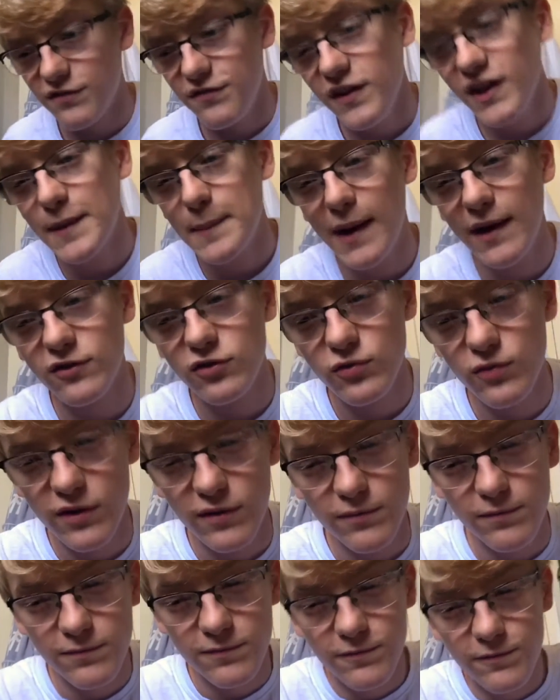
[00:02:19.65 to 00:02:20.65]
I think I might do a
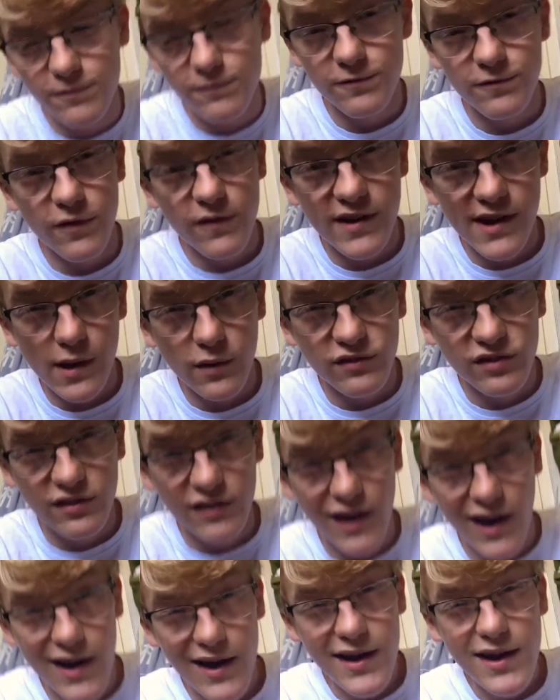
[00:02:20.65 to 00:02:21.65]
video
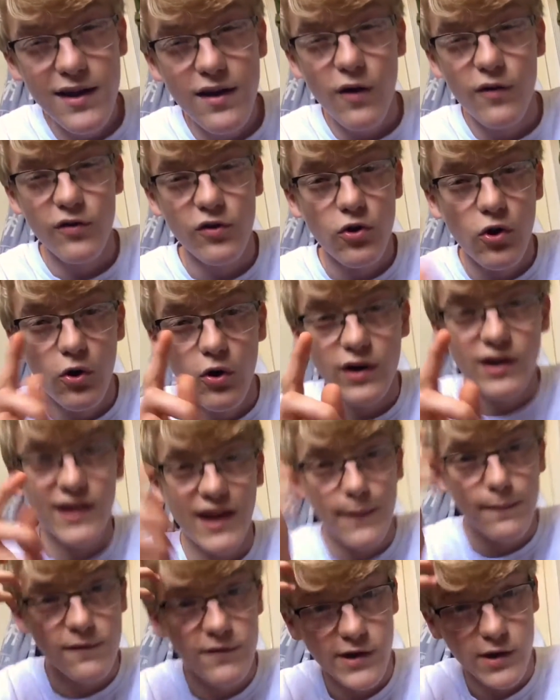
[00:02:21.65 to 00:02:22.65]
tonight, or record a
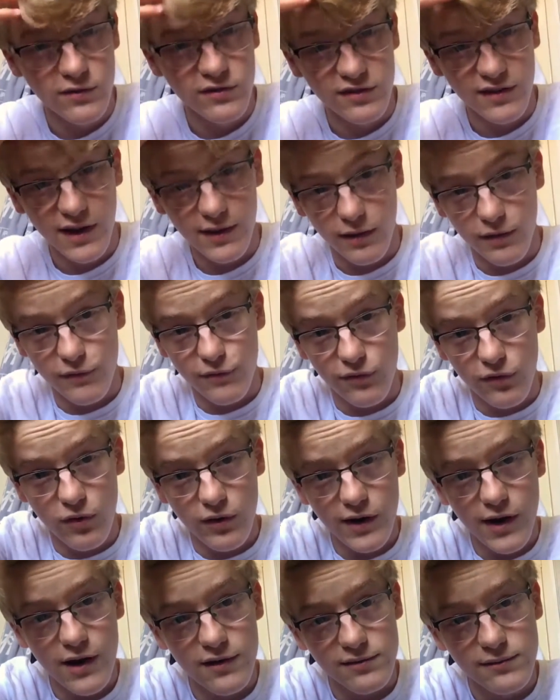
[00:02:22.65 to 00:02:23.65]
gaming video tonight, like
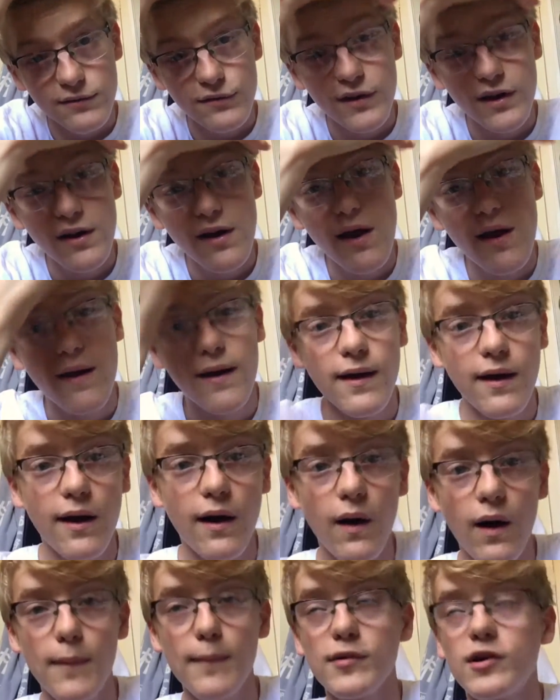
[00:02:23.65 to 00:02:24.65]
Fortnite or something,
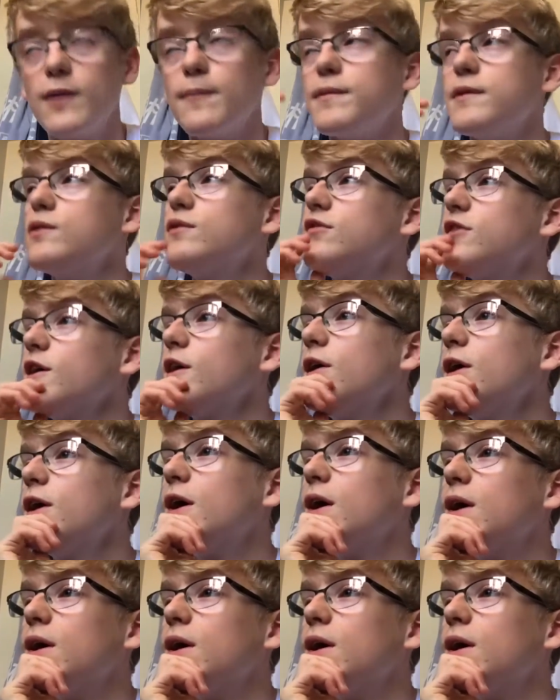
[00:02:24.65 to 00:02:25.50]
on my computer.